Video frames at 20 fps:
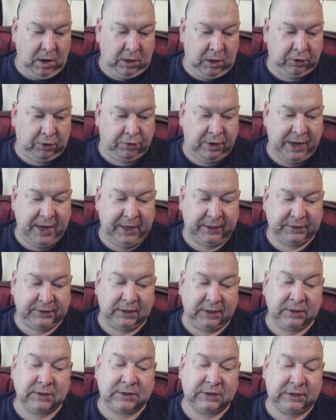Great
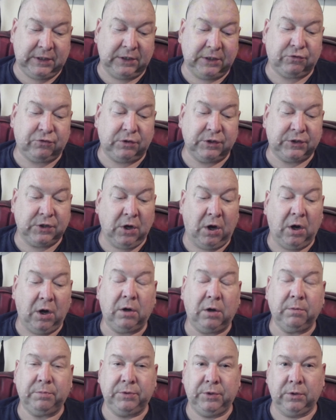citrus
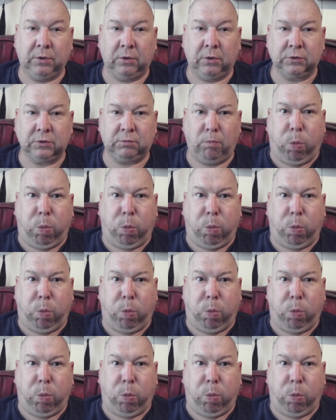hop notes